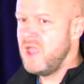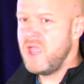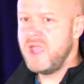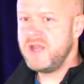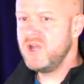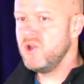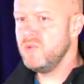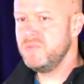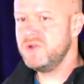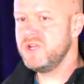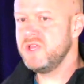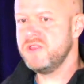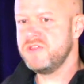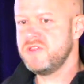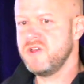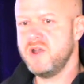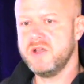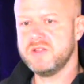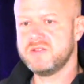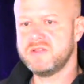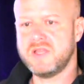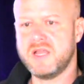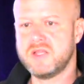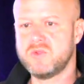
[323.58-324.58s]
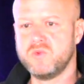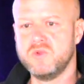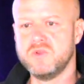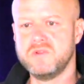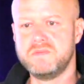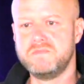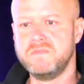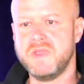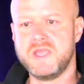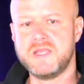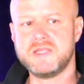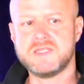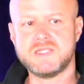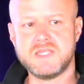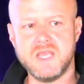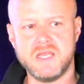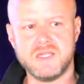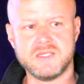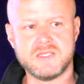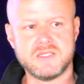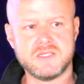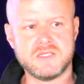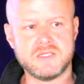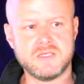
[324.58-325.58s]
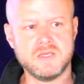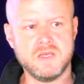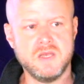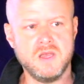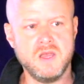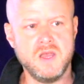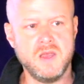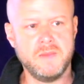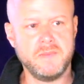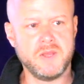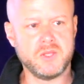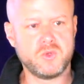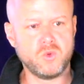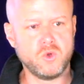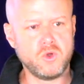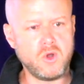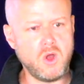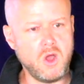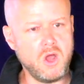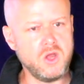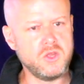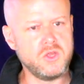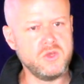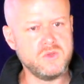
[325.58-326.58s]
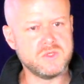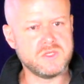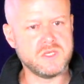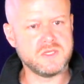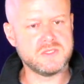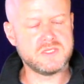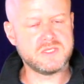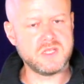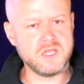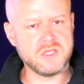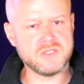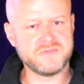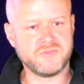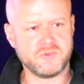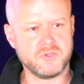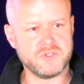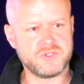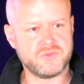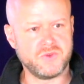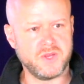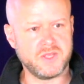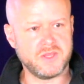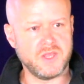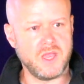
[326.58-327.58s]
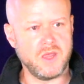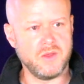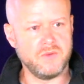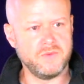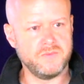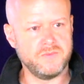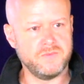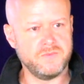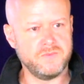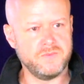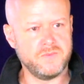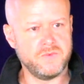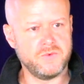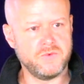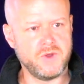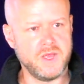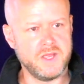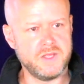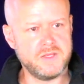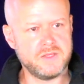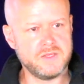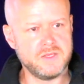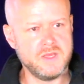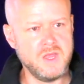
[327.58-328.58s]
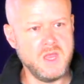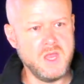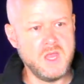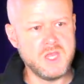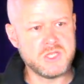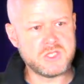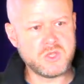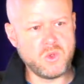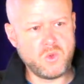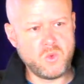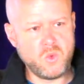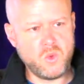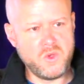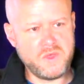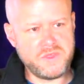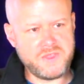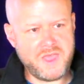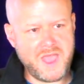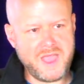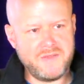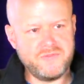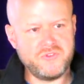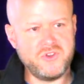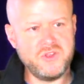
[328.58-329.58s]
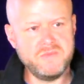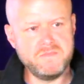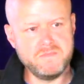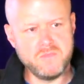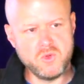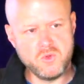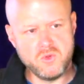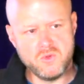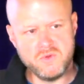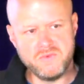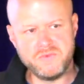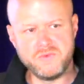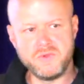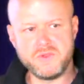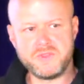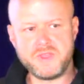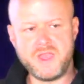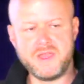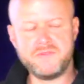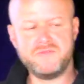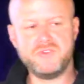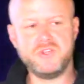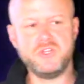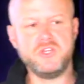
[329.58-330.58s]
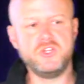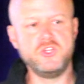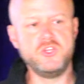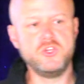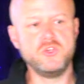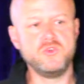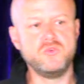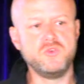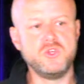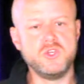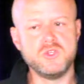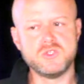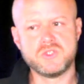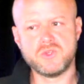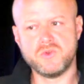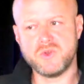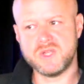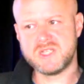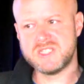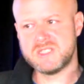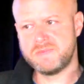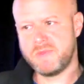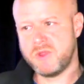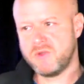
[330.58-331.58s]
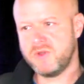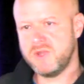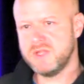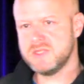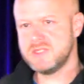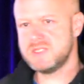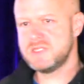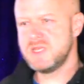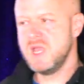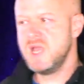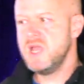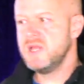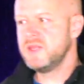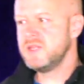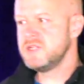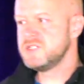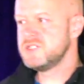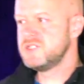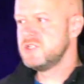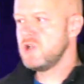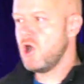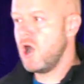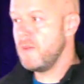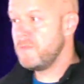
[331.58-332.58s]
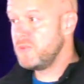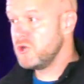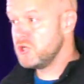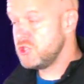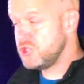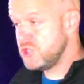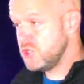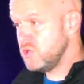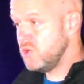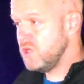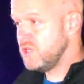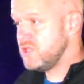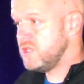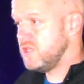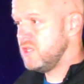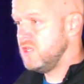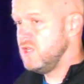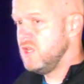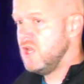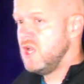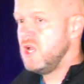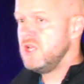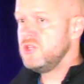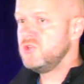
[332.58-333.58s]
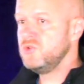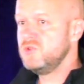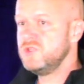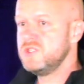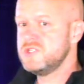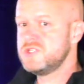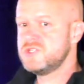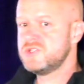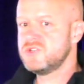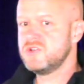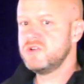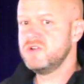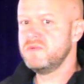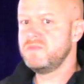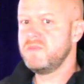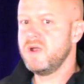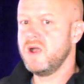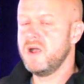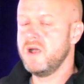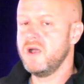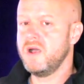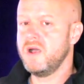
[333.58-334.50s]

And nobody thought that would make sense. But we're all using Salesforce right now, right? So with every move, with every new user experience, there's the opportunity to disrupt